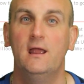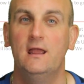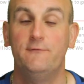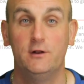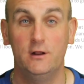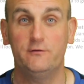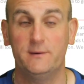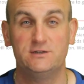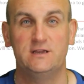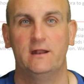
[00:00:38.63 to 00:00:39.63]
If you're new to
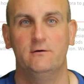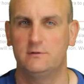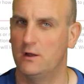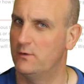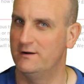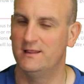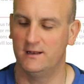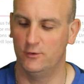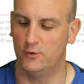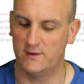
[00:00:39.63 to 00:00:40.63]
my channel, don't worry, they
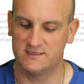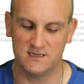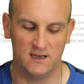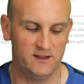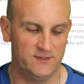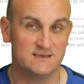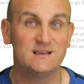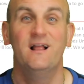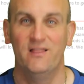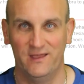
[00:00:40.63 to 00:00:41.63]
don't always start like this.
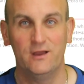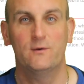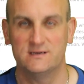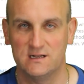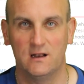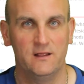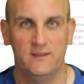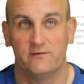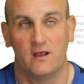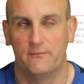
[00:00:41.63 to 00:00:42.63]
They always start like
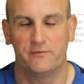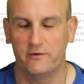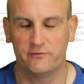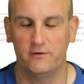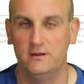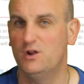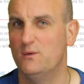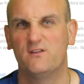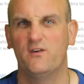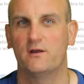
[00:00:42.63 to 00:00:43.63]
this. I'm so sorry. You can
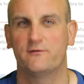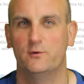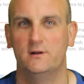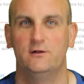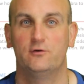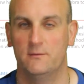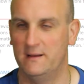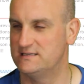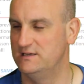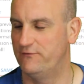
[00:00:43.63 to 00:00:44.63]
always fast forward it to the
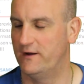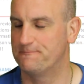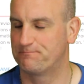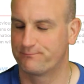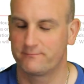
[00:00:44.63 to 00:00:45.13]
massive fun.